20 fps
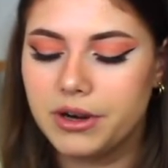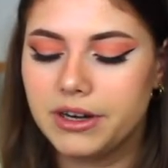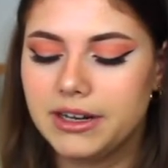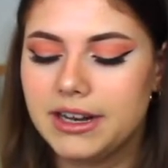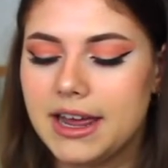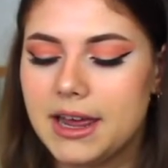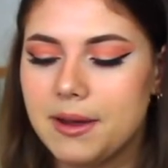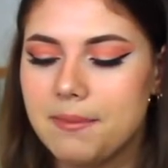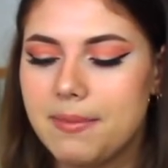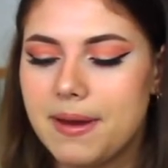
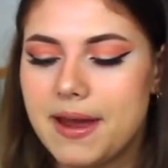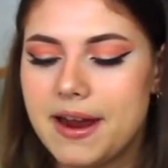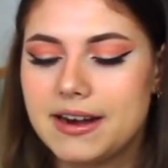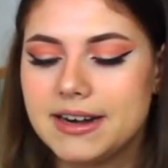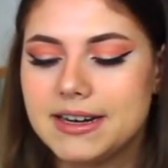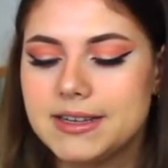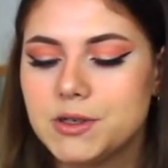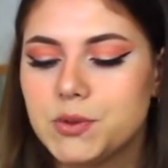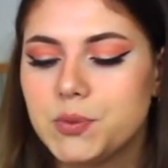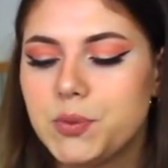like pair
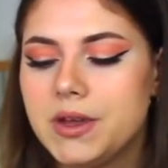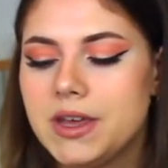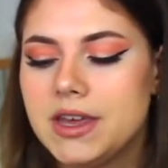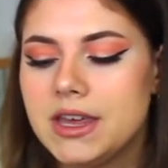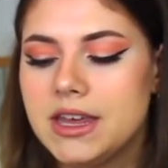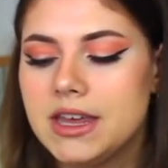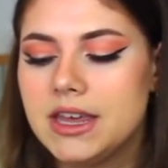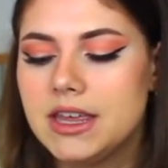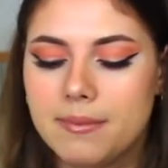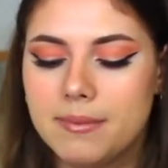this
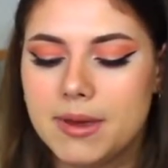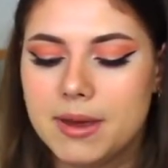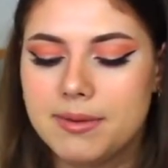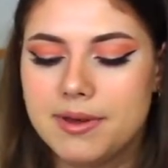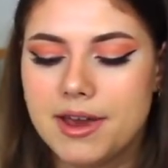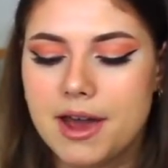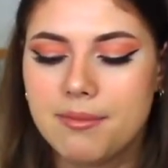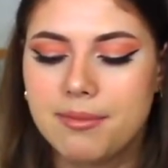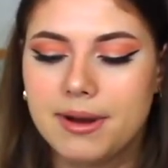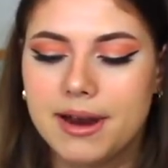with maybe
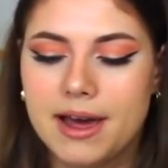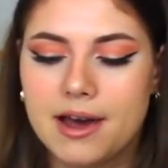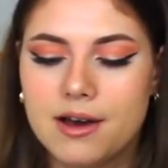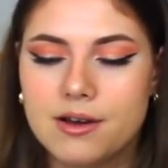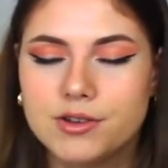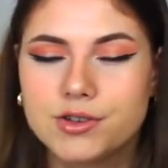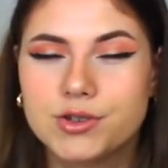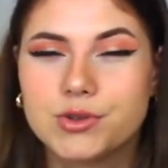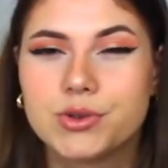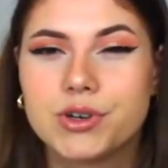a
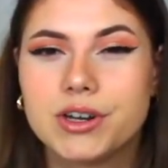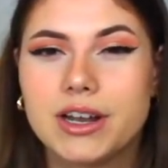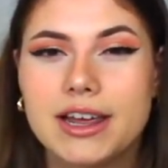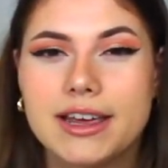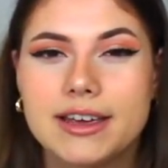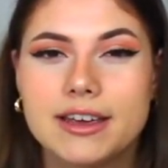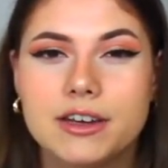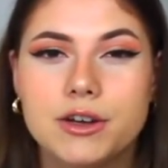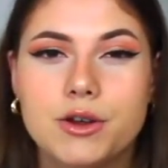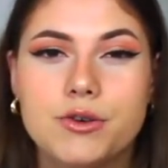blouse or
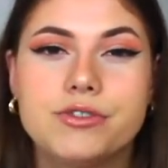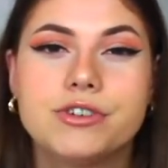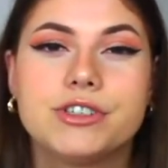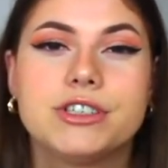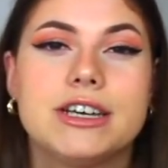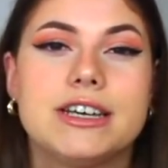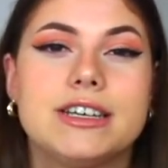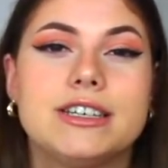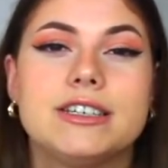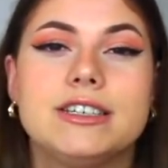like an
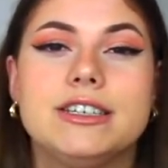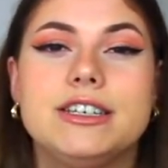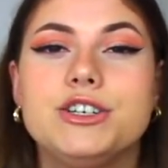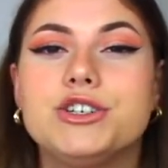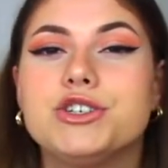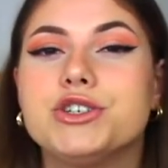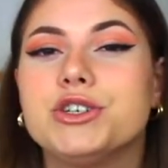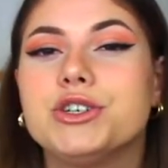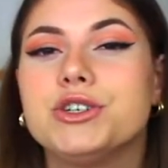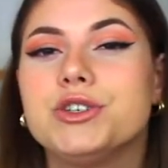oversized
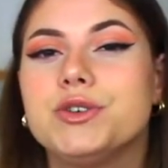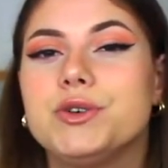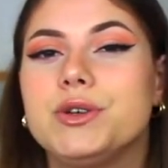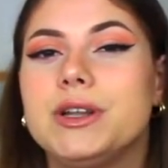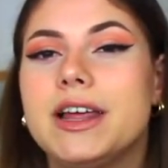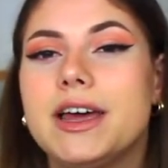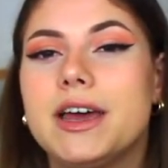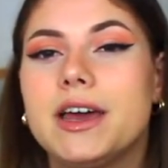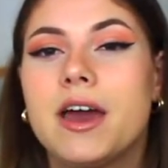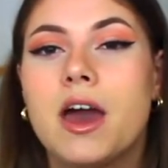t-shirt to
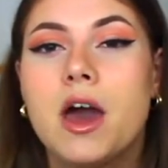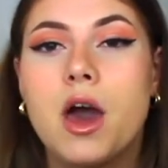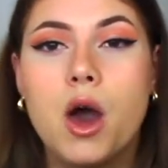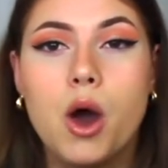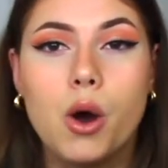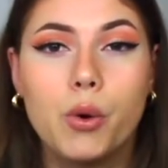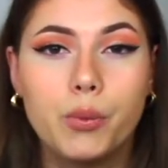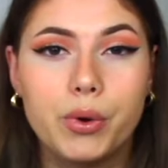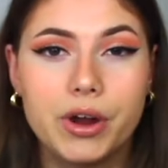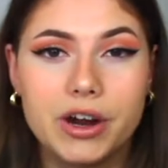like
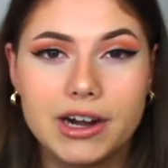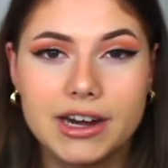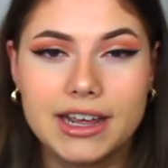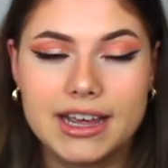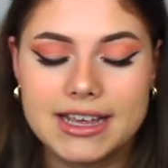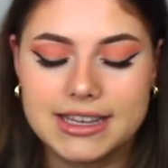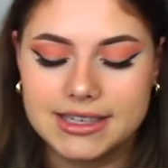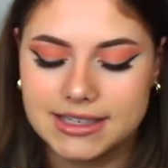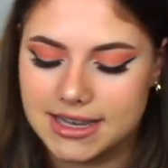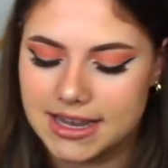wear it
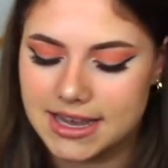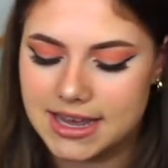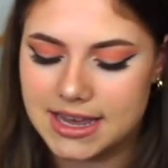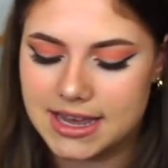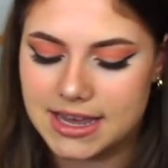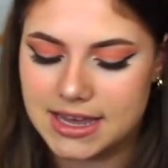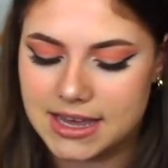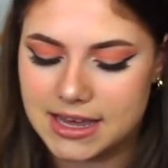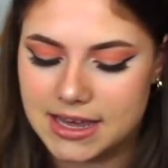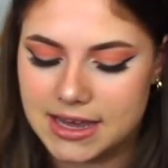as
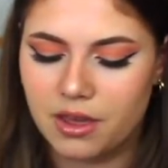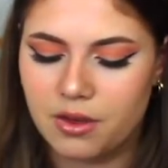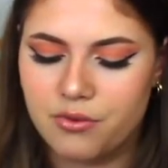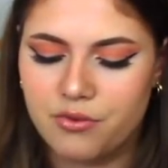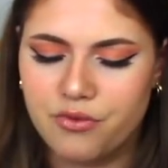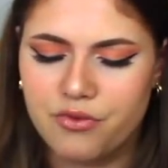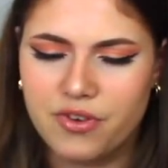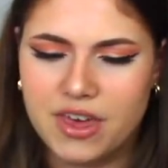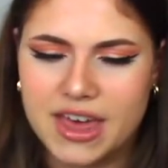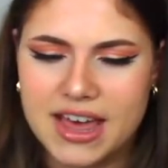a
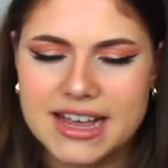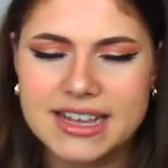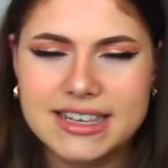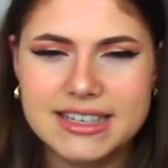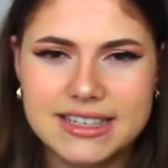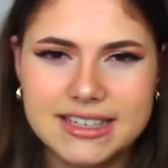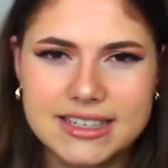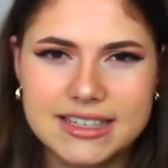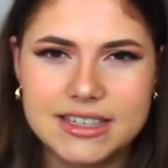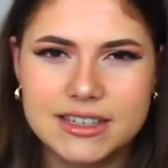
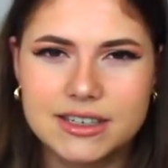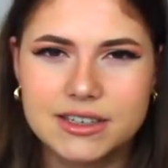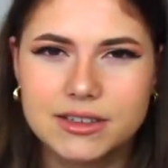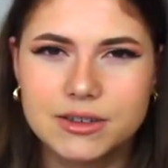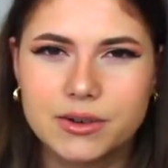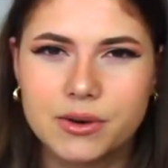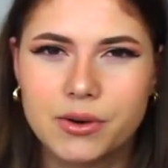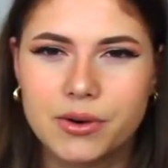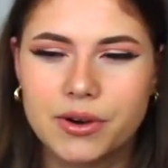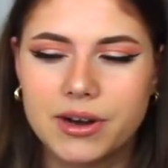vest
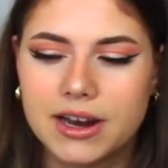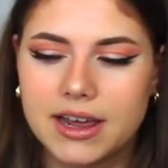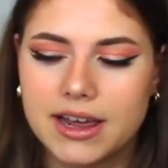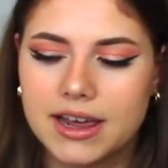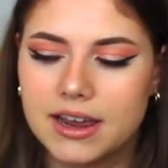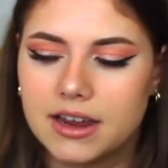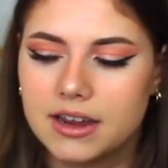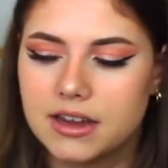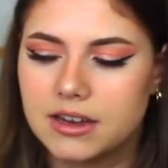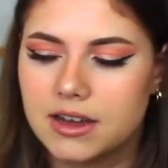or
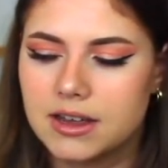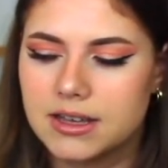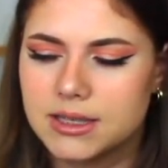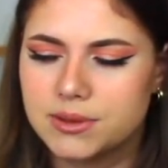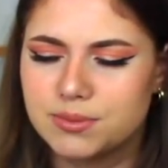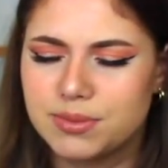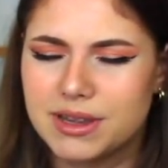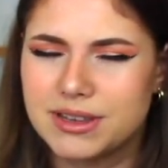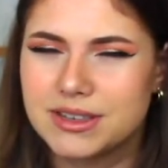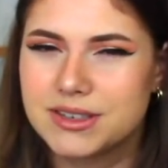like a
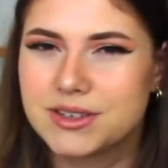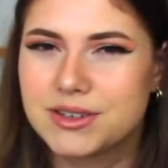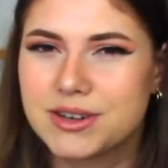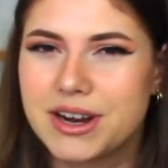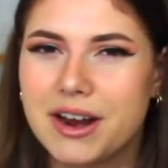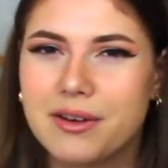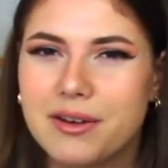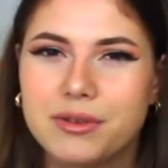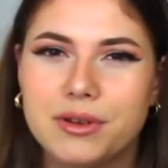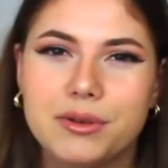spencer.
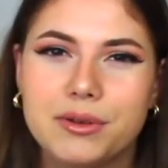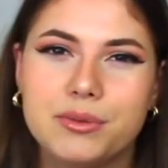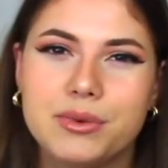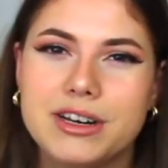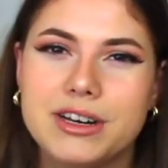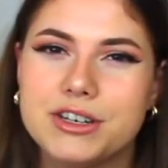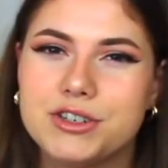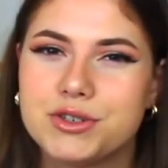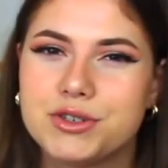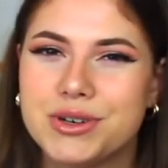I'm not really
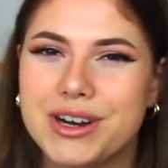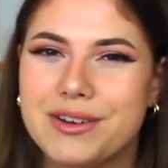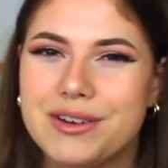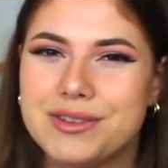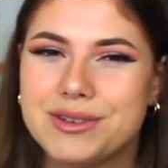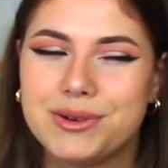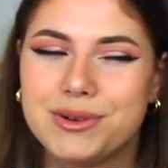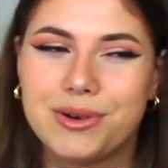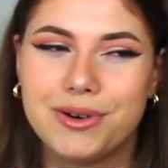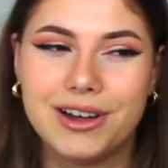sure how to
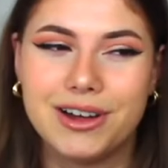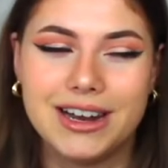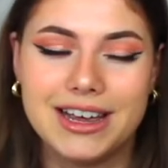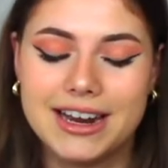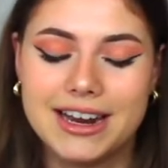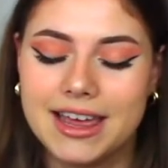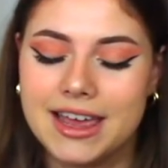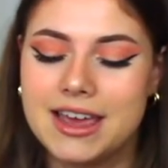call it,